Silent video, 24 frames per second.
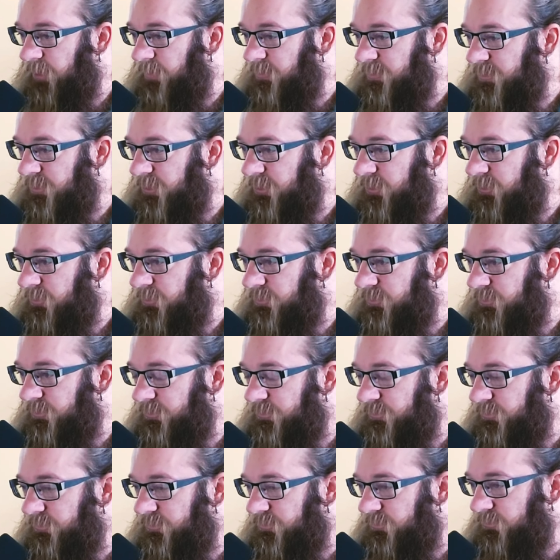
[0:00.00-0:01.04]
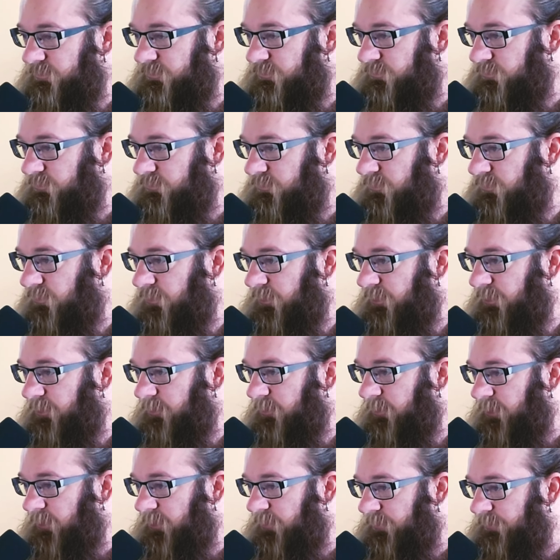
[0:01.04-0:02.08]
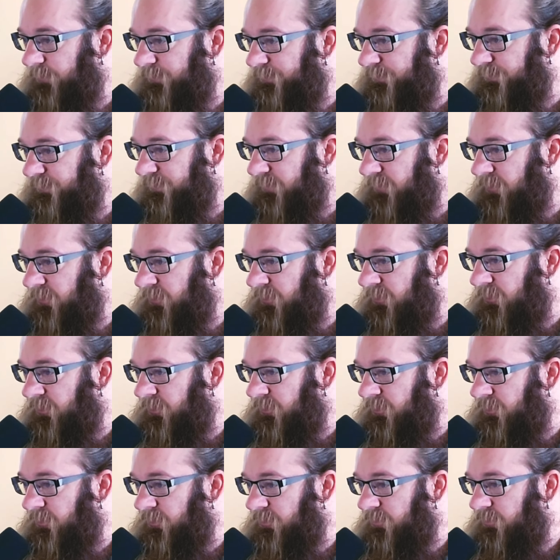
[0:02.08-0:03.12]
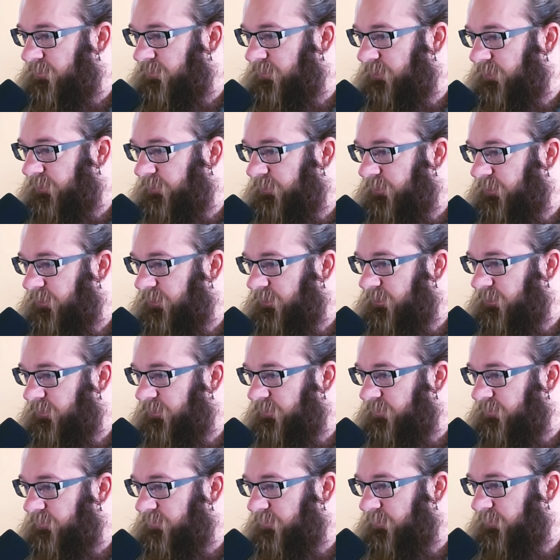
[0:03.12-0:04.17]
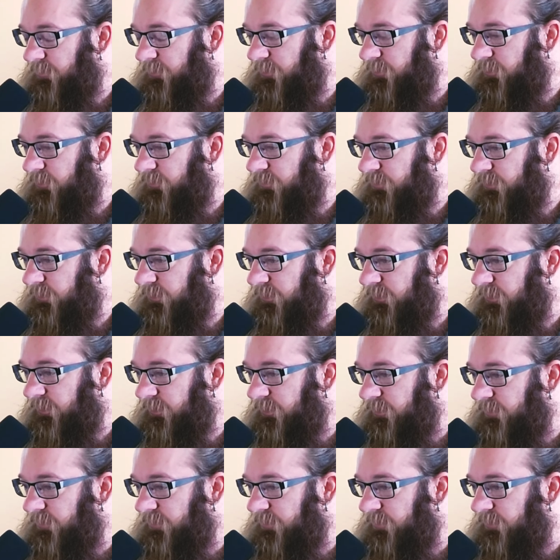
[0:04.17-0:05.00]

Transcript: here to worry about down here, but we aren't there yet.